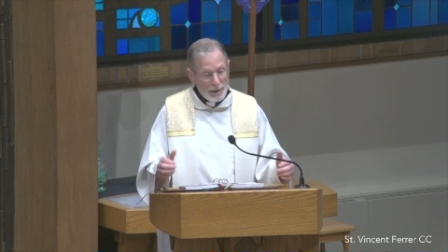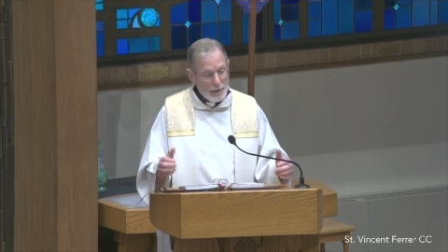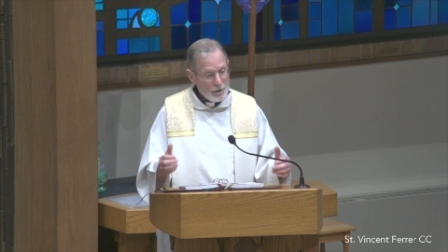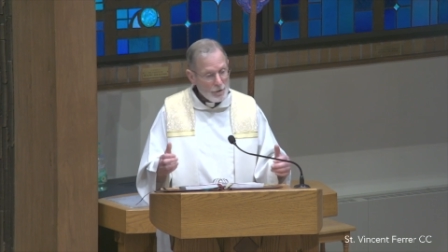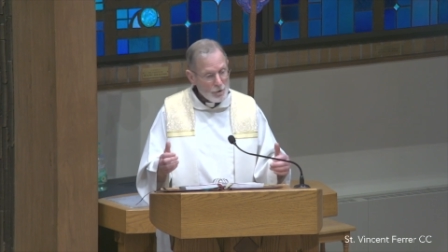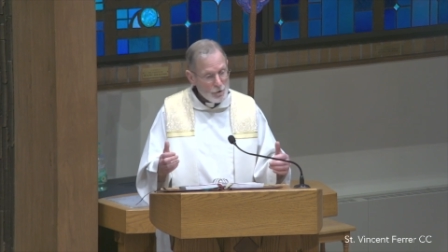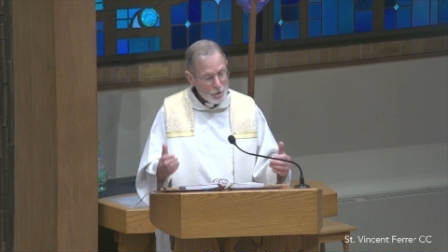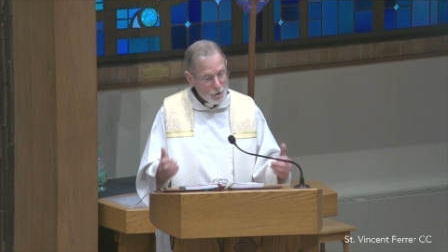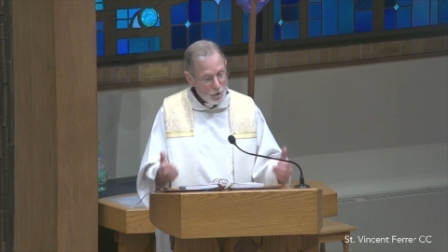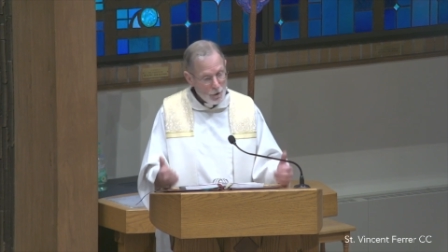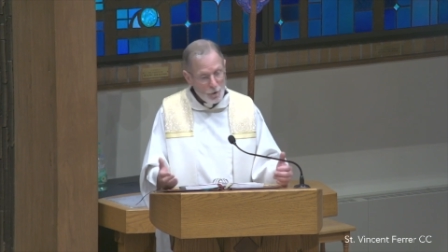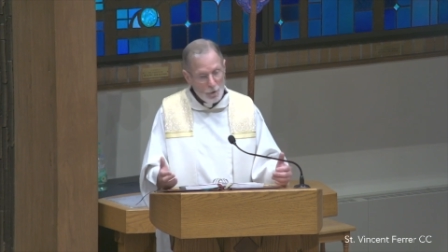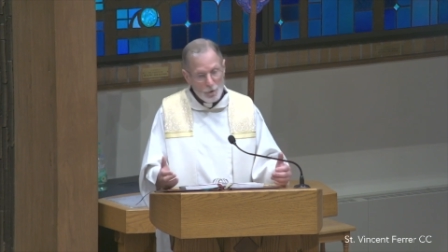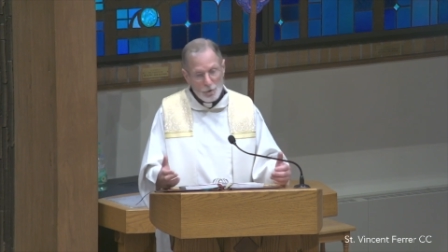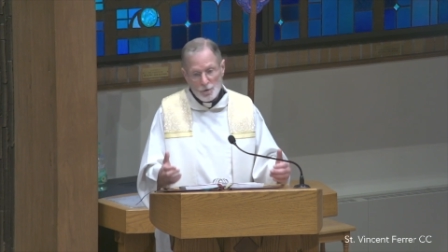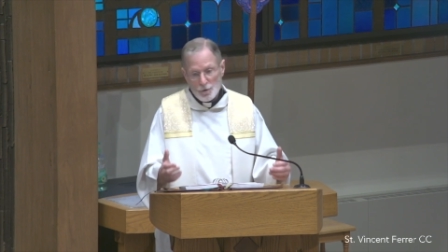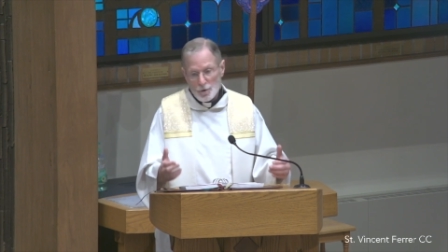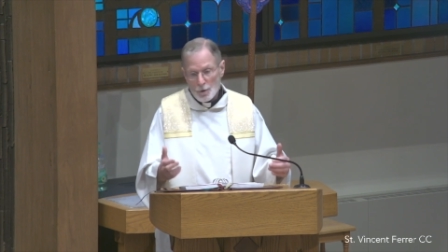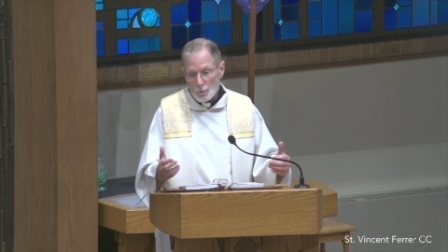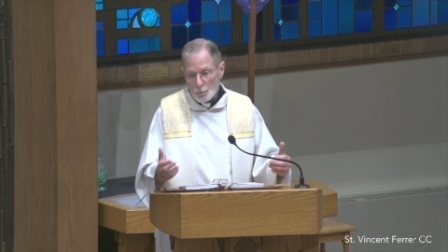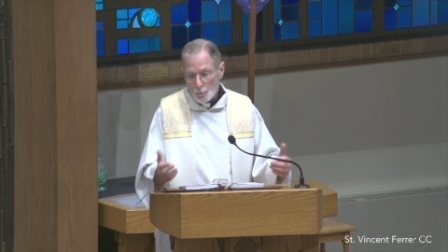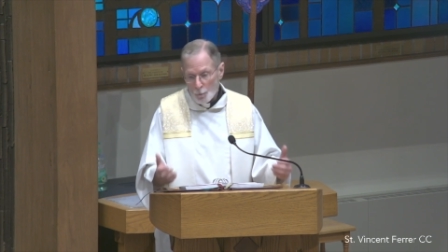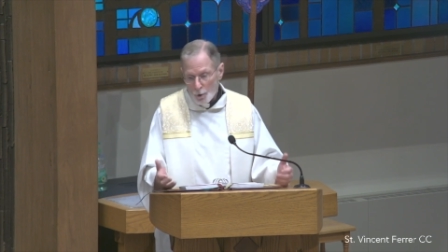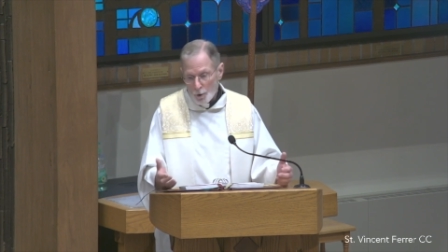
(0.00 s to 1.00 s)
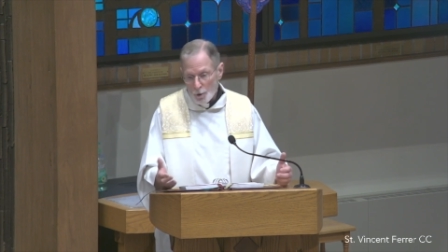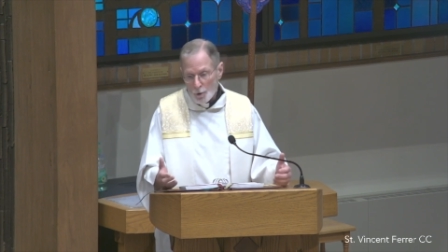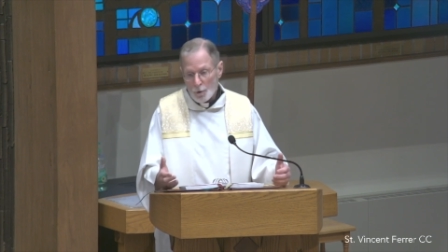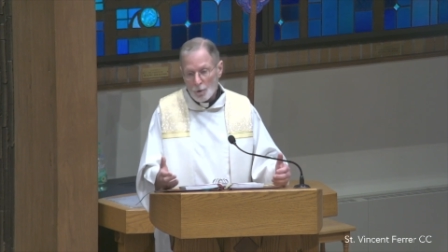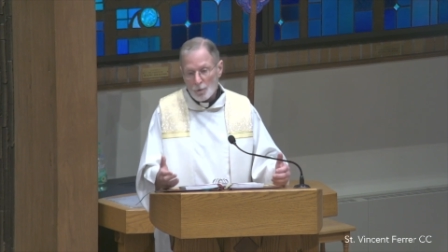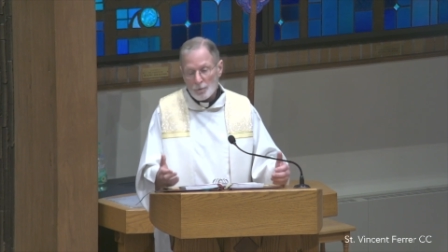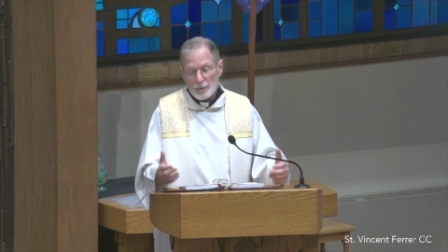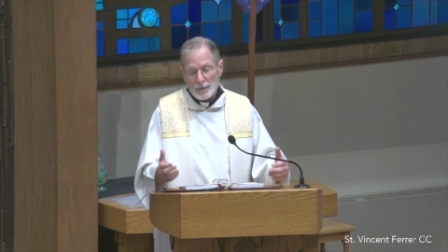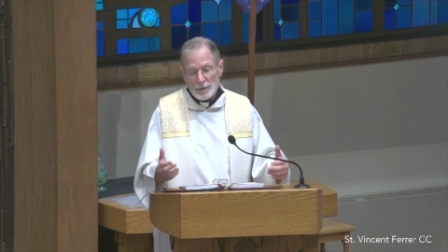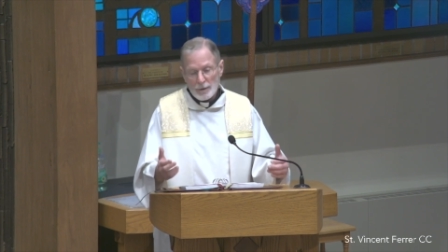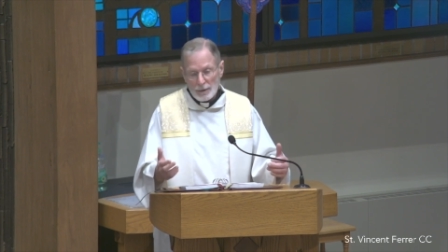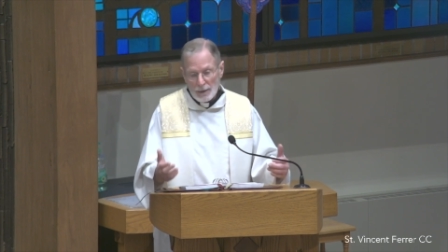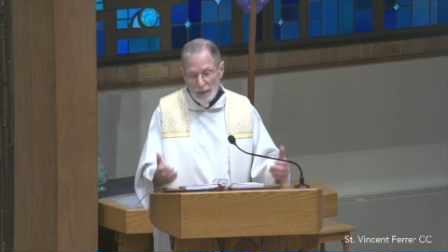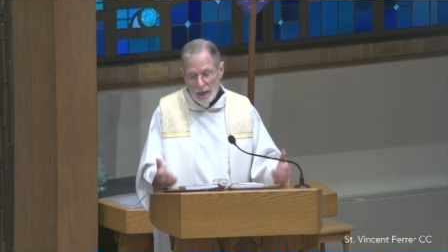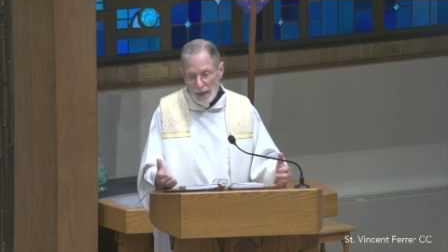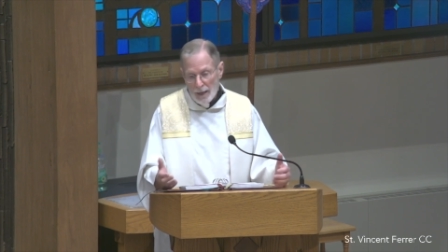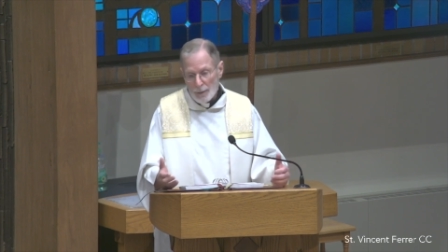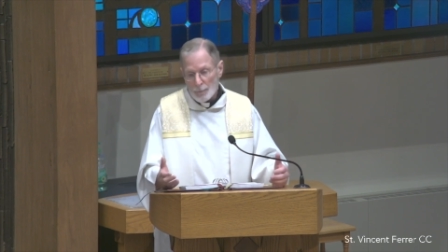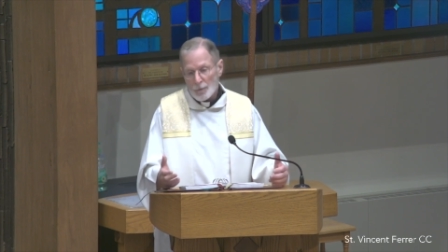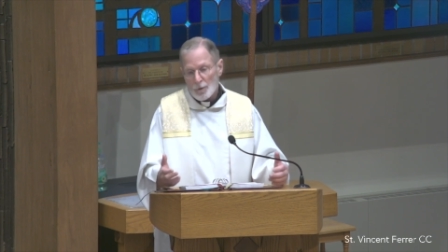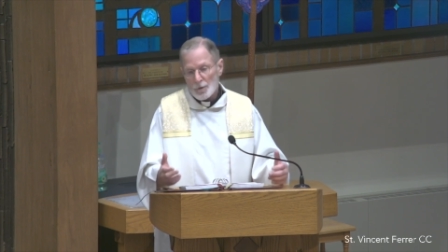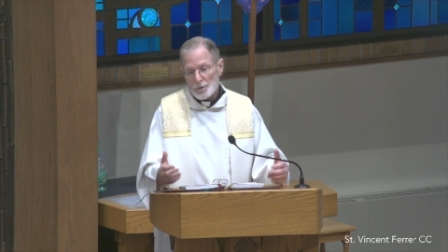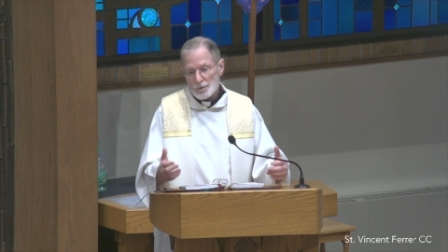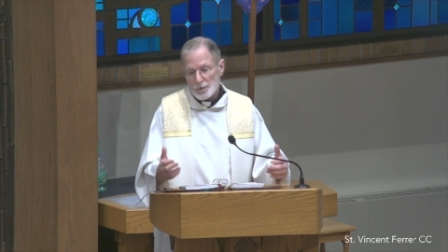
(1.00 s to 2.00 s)
in church and world and
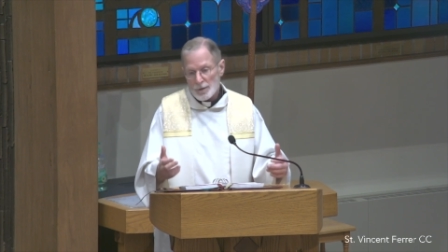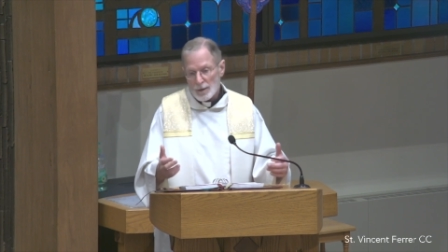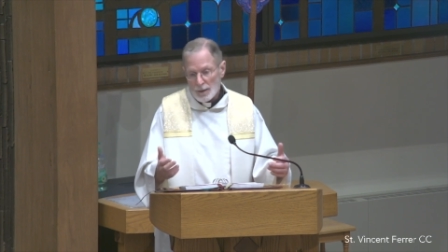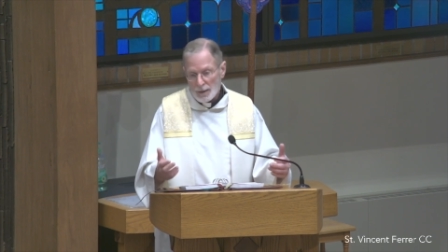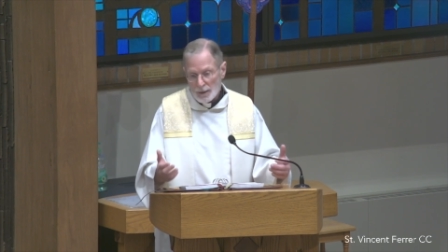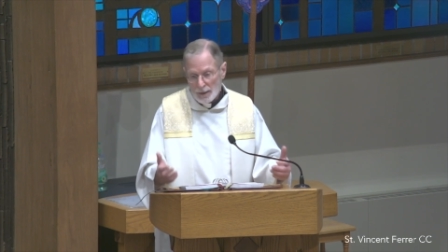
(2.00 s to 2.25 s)
commerce